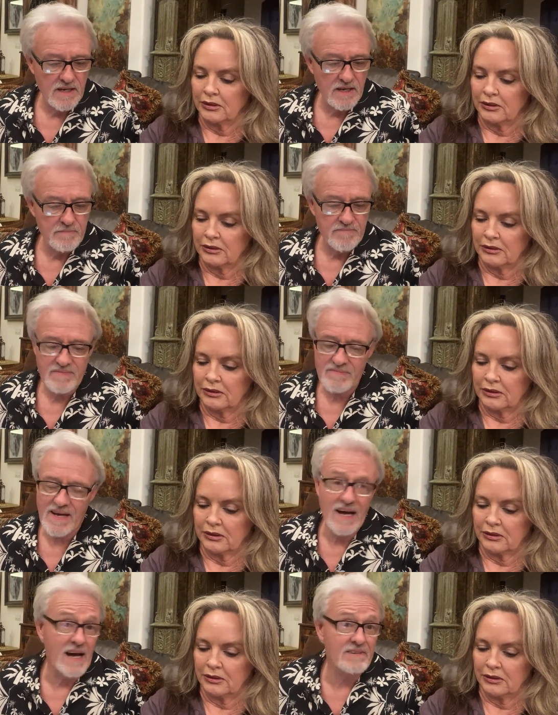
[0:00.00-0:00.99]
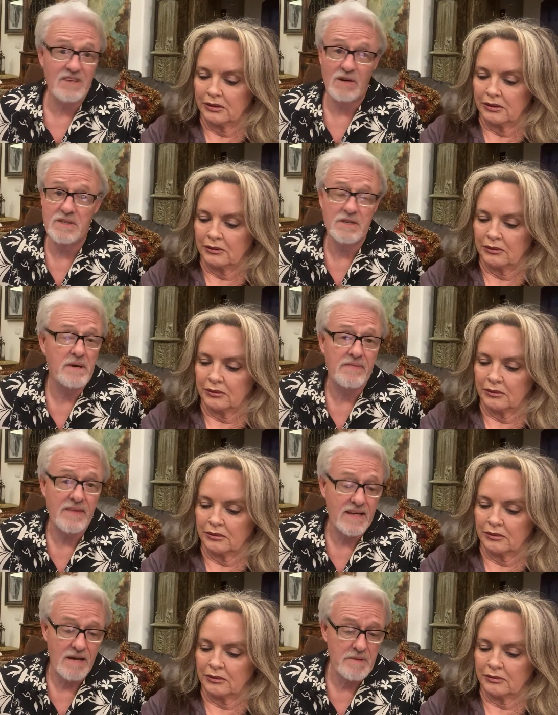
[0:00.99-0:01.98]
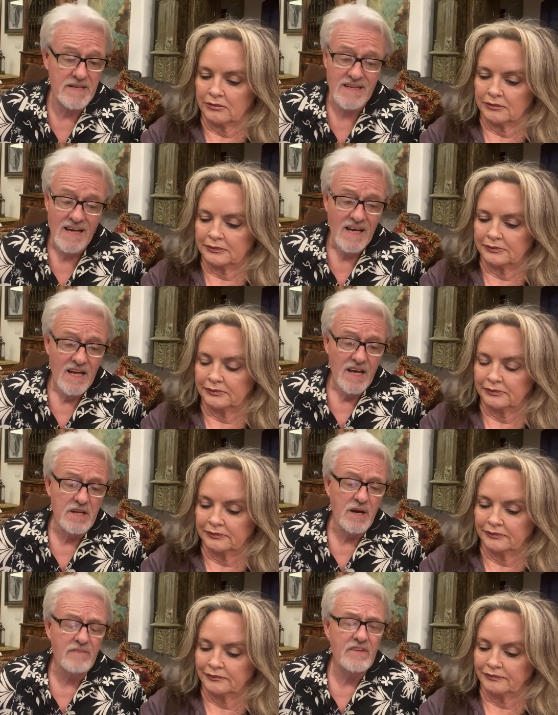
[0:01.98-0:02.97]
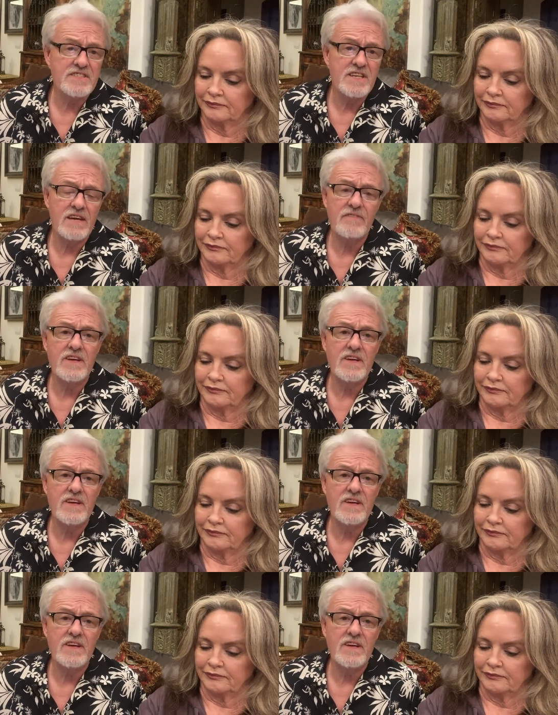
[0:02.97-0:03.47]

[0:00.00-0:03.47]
Speaker 1: um, I don't know about that. I mean, you know, if it's if